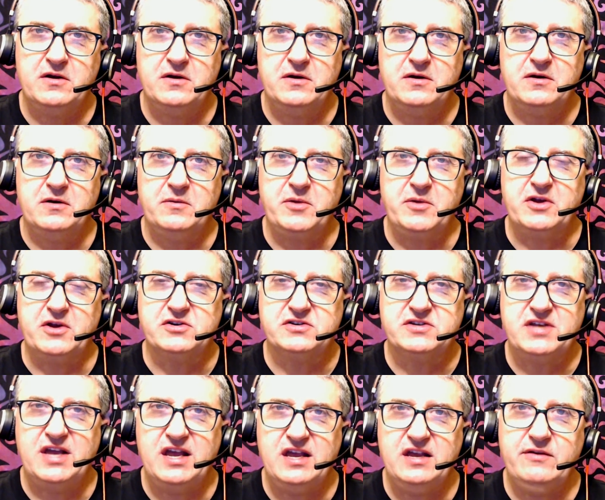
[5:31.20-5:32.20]
Because
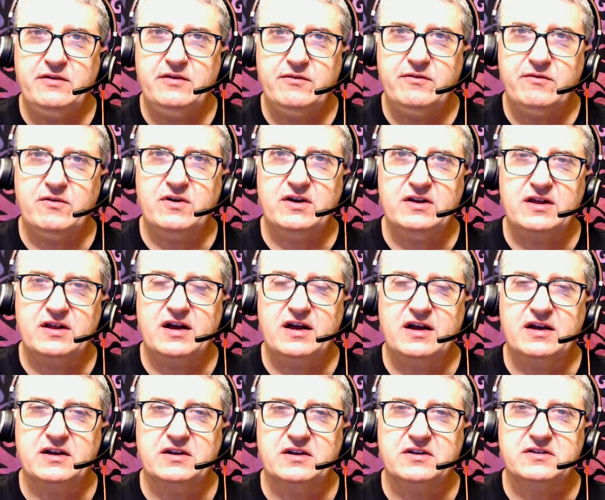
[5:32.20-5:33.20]
he
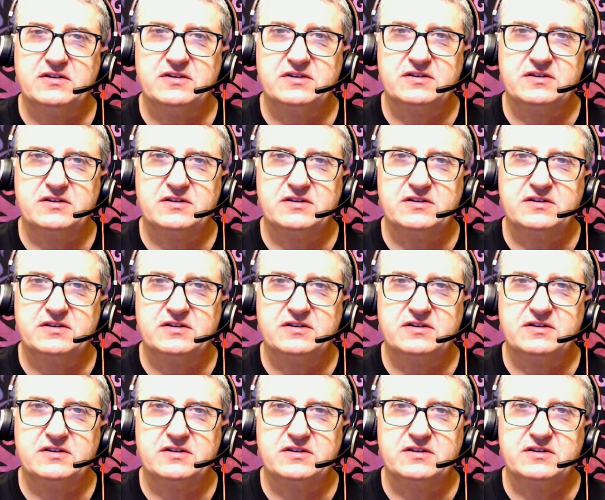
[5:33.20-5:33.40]
realized